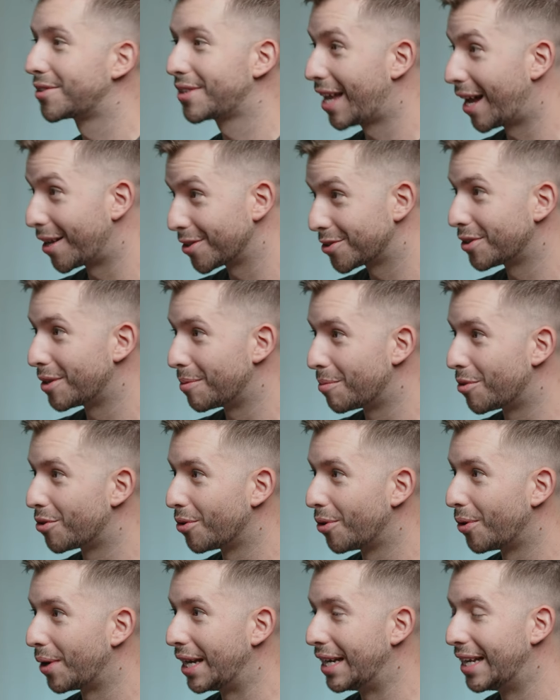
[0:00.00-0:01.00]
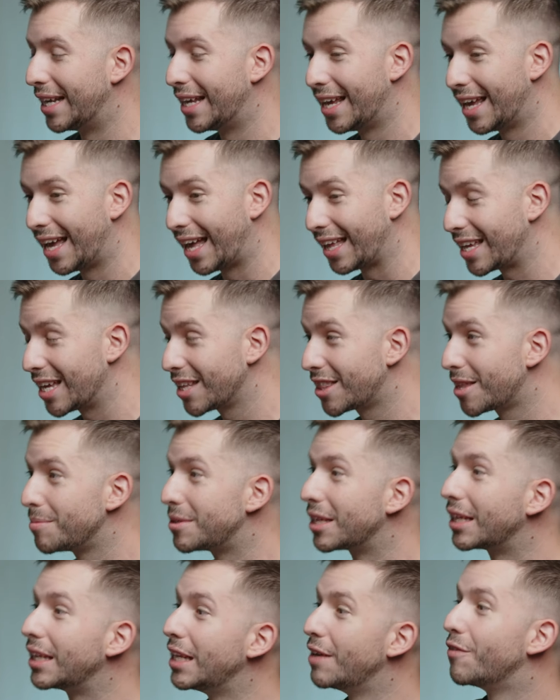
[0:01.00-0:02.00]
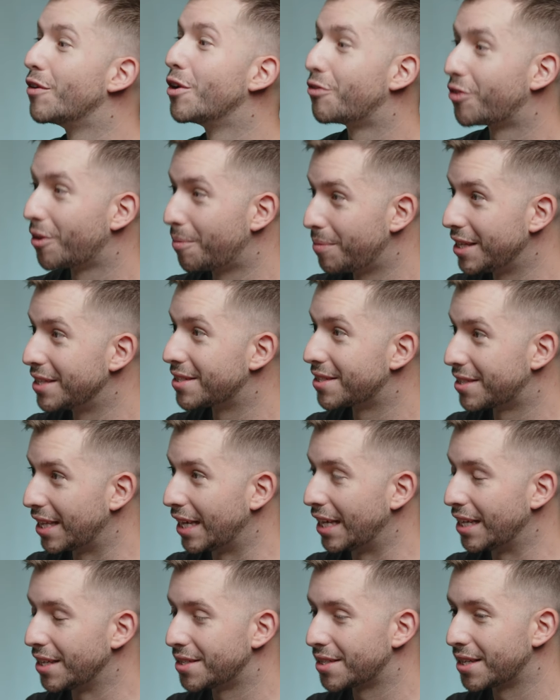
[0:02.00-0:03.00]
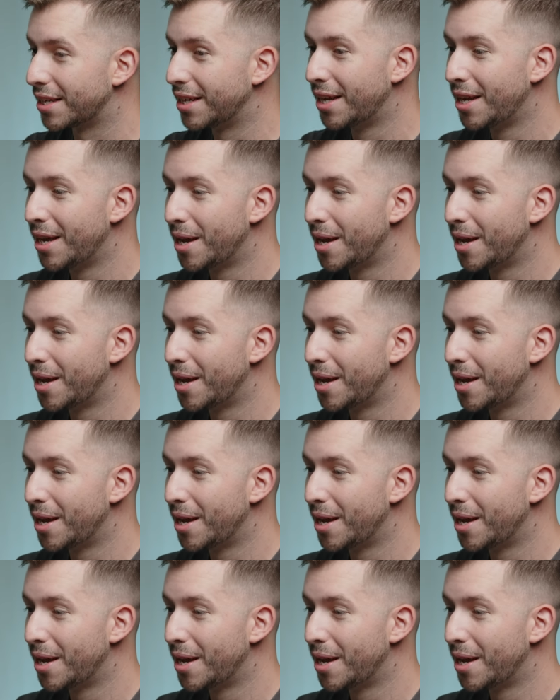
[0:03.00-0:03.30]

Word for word: counsel them through it and get them delivered from these things